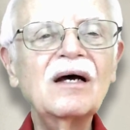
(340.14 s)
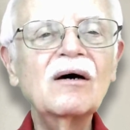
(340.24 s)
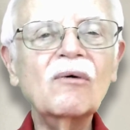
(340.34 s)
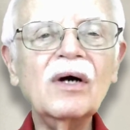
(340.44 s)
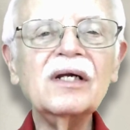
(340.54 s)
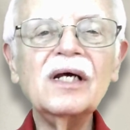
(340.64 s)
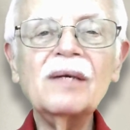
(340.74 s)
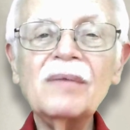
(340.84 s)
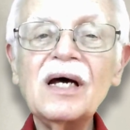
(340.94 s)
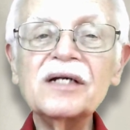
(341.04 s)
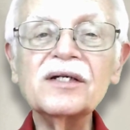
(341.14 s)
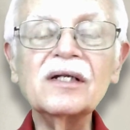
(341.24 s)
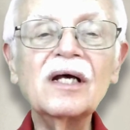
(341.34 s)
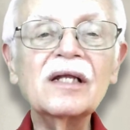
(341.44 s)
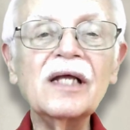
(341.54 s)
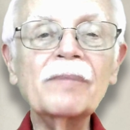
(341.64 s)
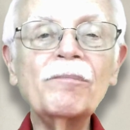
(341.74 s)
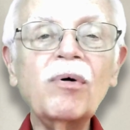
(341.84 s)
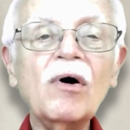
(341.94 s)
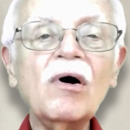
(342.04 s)
One can imagine that
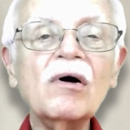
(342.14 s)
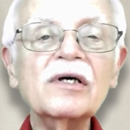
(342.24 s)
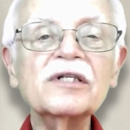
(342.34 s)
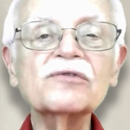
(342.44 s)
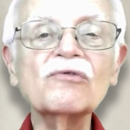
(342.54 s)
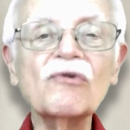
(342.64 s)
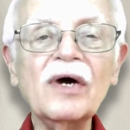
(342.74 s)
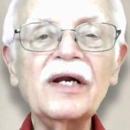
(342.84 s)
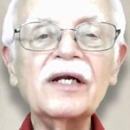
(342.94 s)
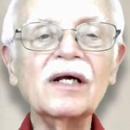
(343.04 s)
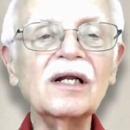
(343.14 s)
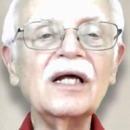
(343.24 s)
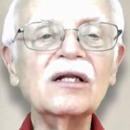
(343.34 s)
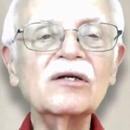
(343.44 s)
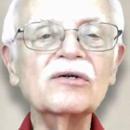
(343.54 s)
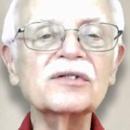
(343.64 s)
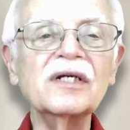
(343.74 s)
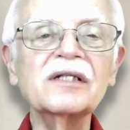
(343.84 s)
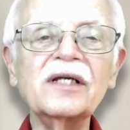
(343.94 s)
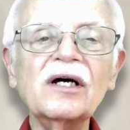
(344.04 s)
Paul is ready to let loose
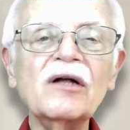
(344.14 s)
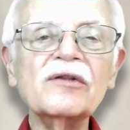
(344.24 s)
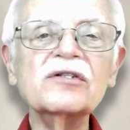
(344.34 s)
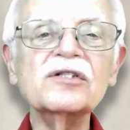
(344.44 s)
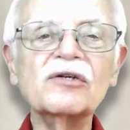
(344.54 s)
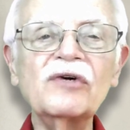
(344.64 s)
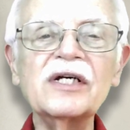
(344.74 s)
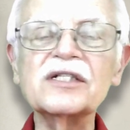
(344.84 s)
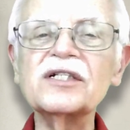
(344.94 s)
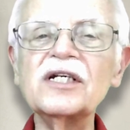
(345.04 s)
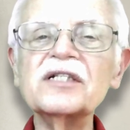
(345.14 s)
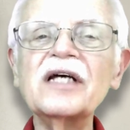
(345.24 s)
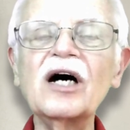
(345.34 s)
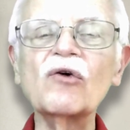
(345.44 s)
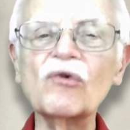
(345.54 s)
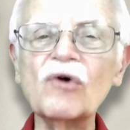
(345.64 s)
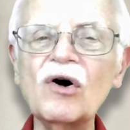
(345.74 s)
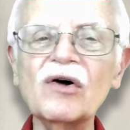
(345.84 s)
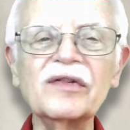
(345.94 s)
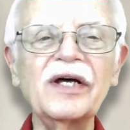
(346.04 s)
and tell those Greeks just how
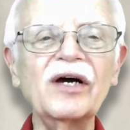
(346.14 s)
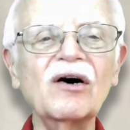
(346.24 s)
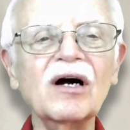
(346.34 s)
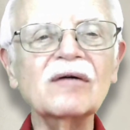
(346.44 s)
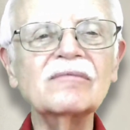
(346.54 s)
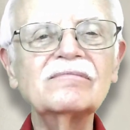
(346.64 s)
wrong they are.